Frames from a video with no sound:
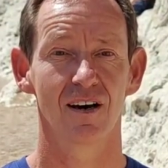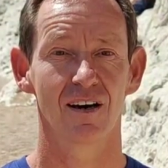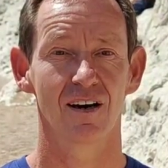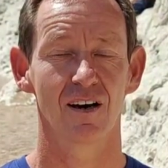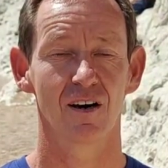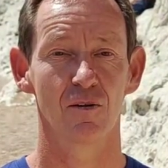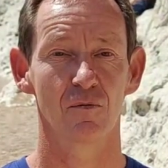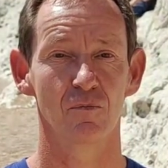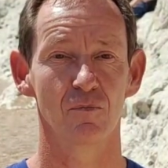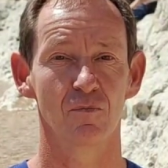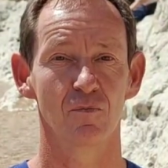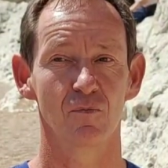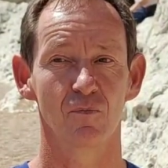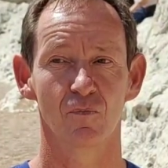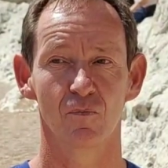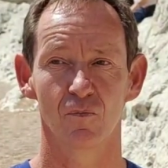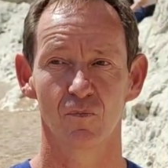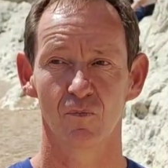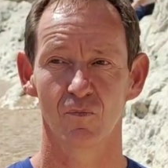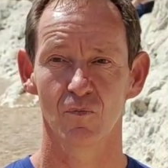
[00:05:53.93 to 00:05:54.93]
Um,
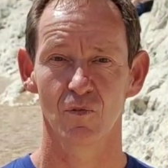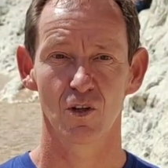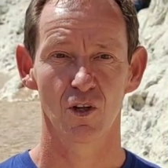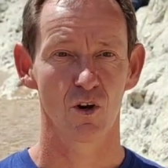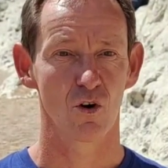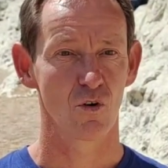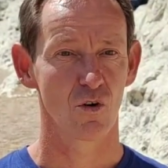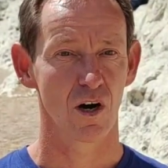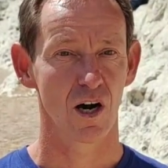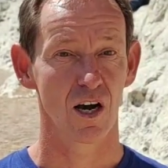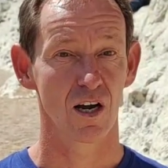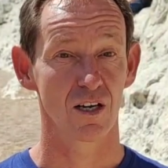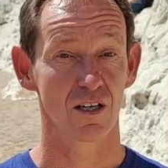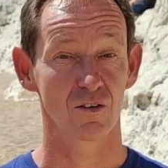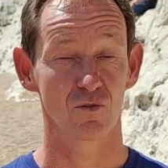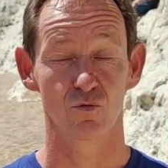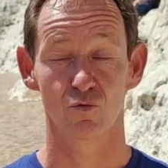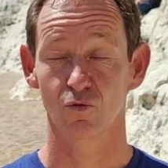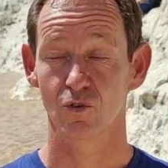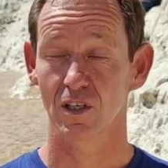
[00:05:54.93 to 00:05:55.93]
you know, I
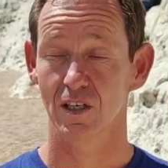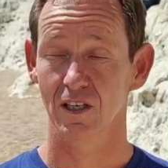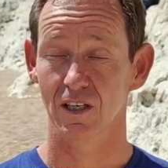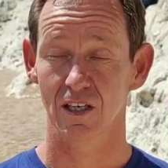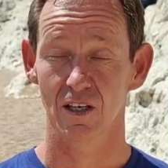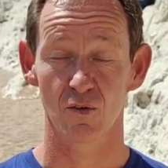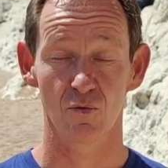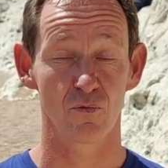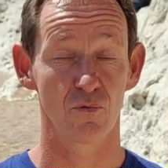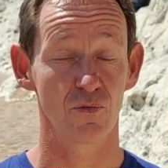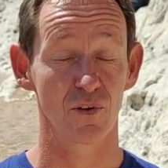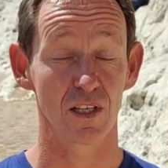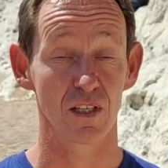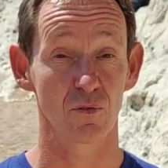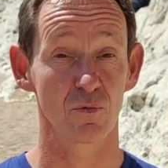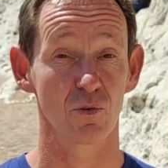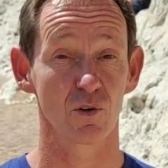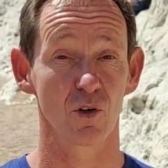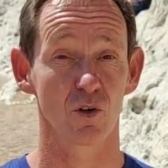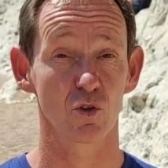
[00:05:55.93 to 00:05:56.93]
really
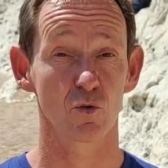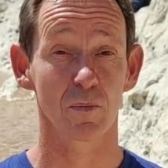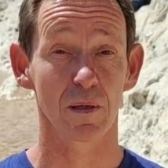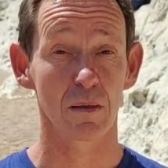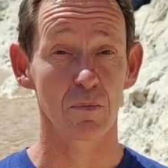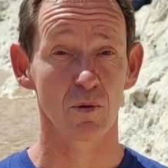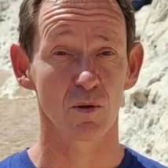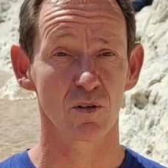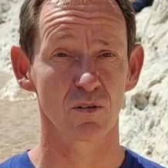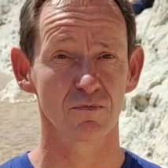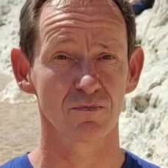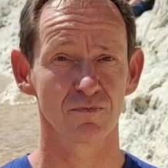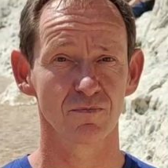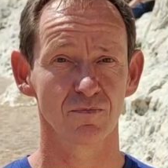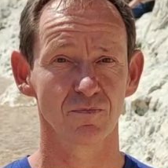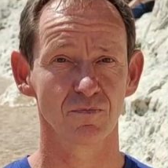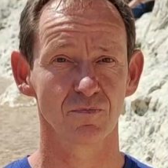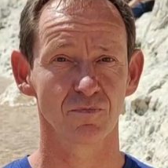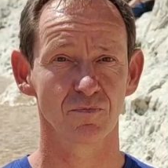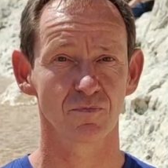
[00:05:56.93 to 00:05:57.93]
feel for those people,
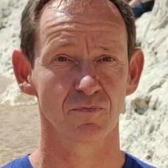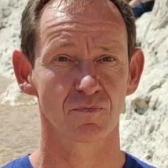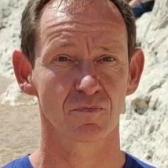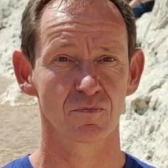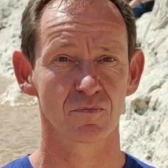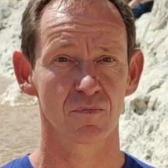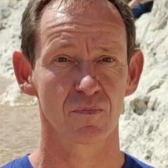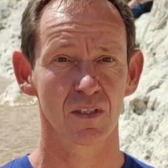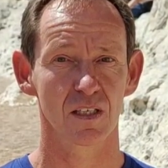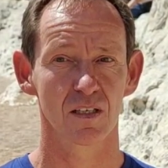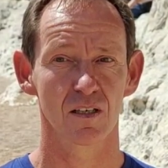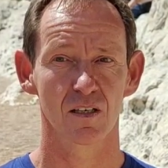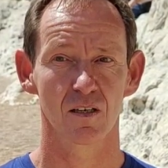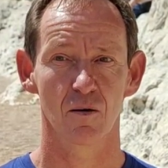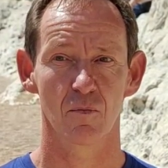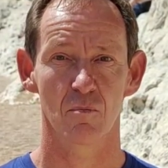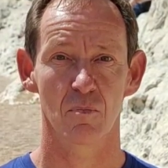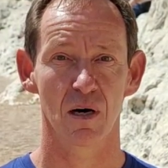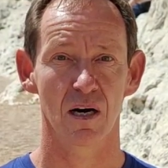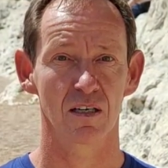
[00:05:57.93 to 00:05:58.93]

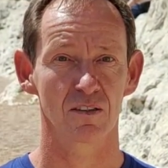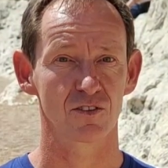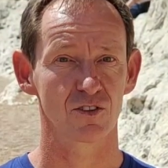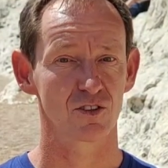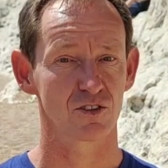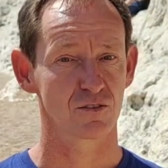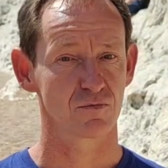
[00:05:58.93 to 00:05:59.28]
but